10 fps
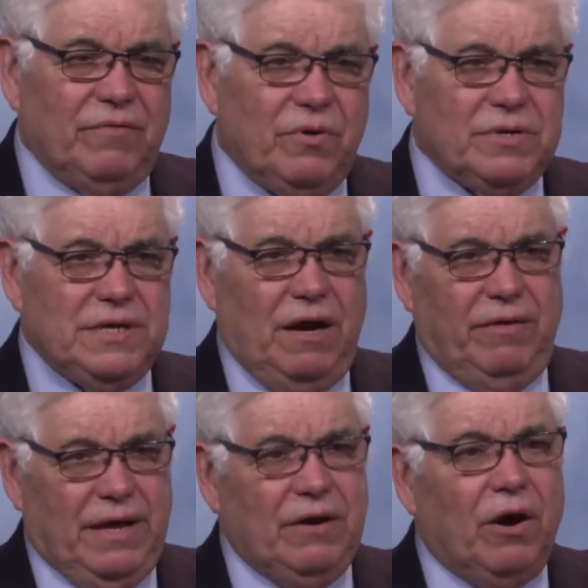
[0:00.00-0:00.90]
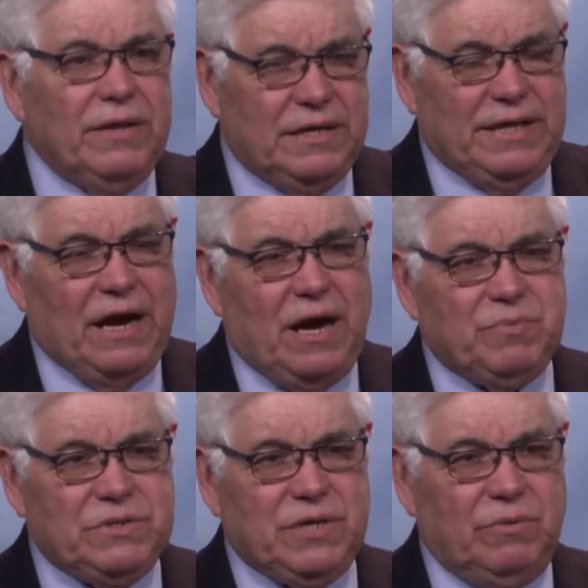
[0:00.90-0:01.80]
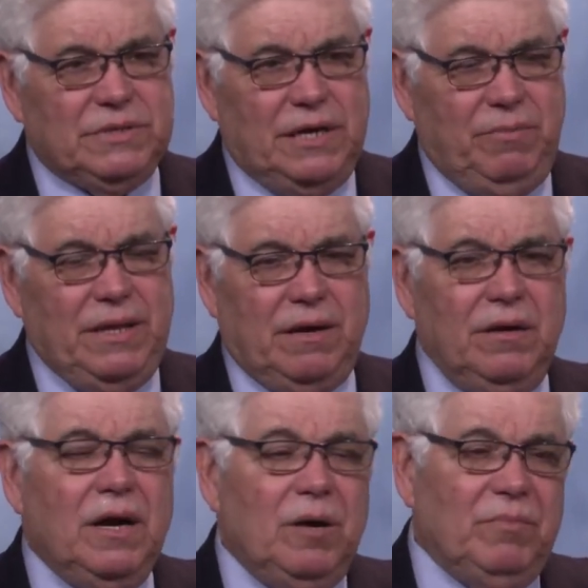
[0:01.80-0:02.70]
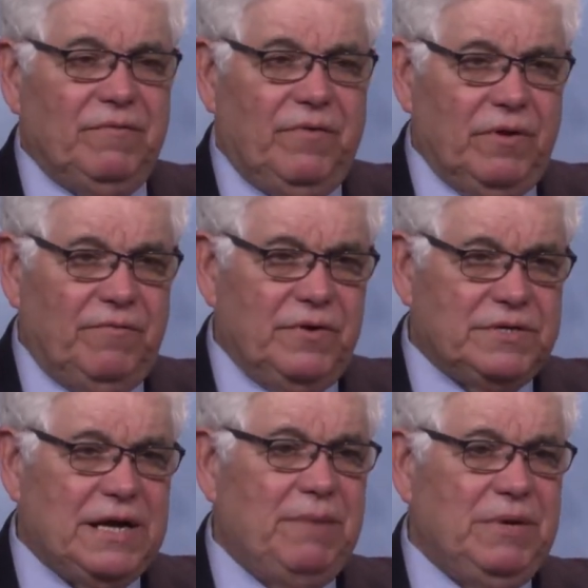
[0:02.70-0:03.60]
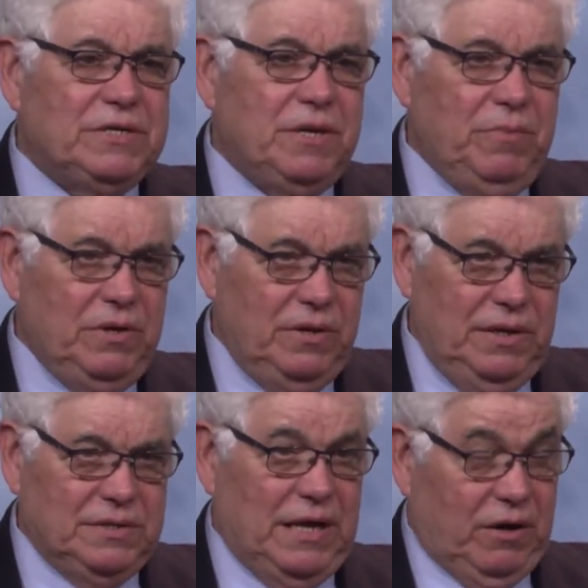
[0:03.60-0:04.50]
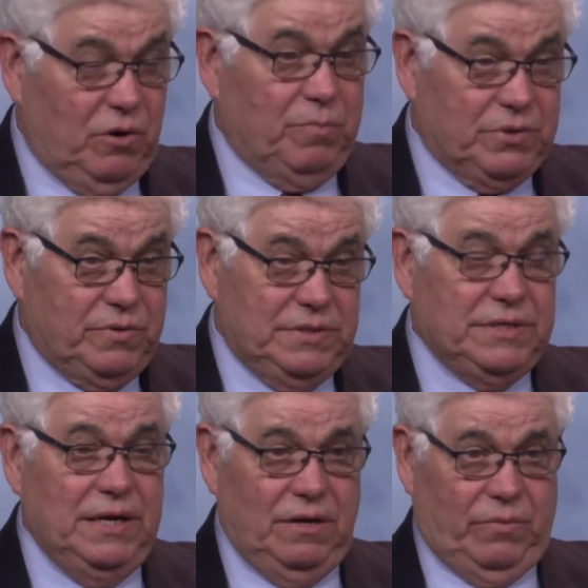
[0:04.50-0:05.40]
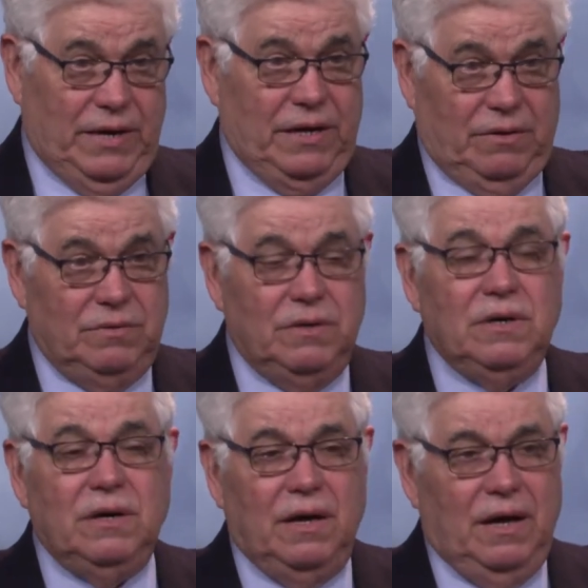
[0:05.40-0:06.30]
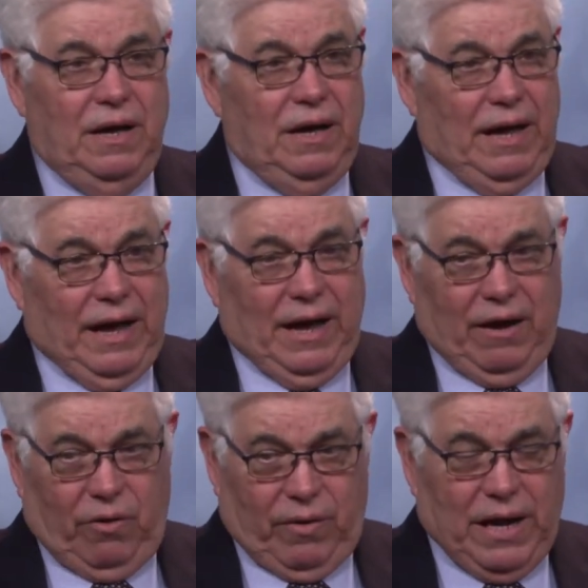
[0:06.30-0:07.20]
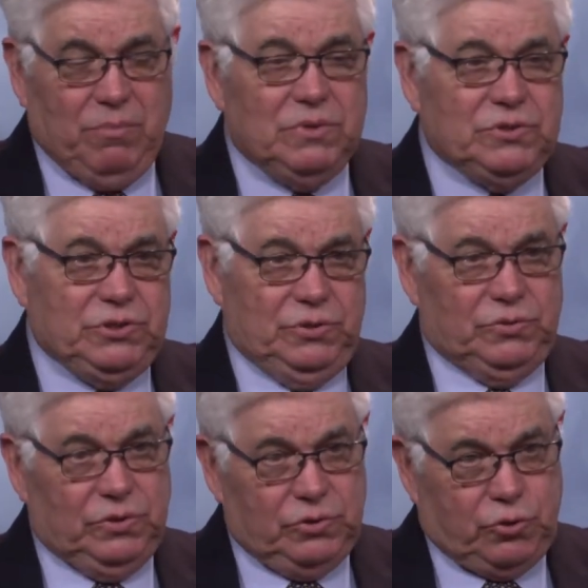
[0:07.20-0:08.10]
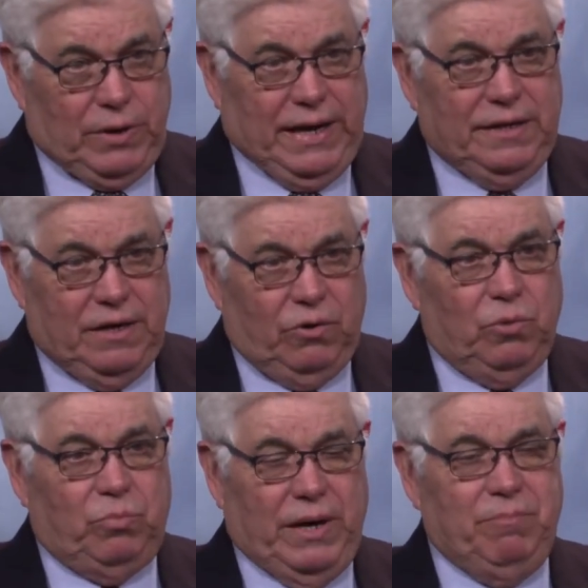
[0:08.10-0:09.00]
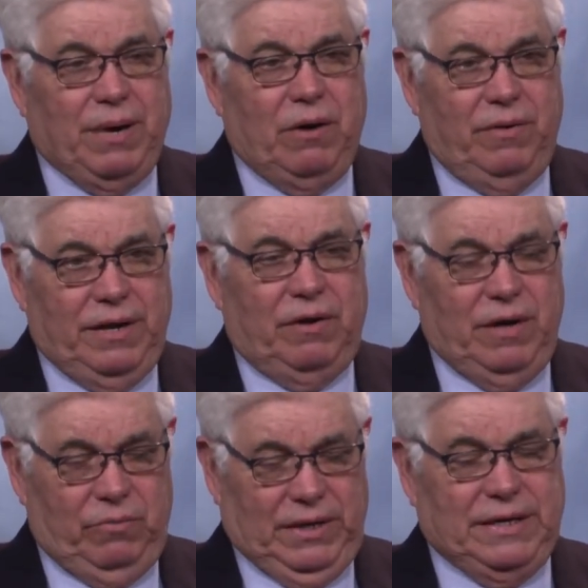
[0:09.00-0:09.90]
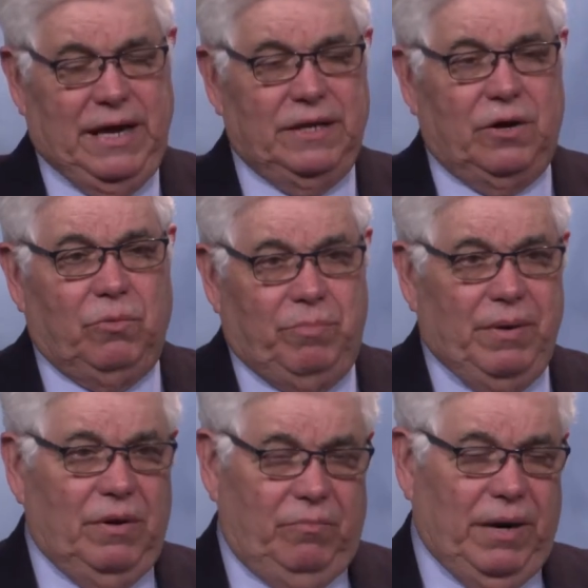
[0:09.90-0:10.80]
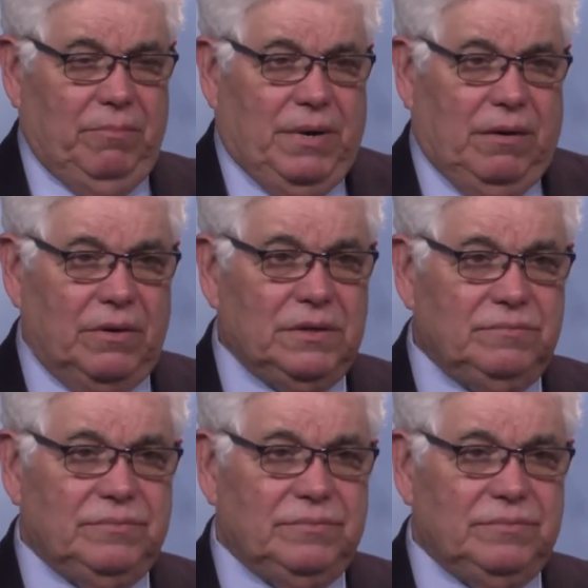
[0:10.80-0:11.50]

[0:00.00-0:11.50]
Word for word: Of course they are. that, that option's always going to be there. But for the first time, these communities like Corpus Christi and Laredo are able to train their own brain power there and retain their own brain power.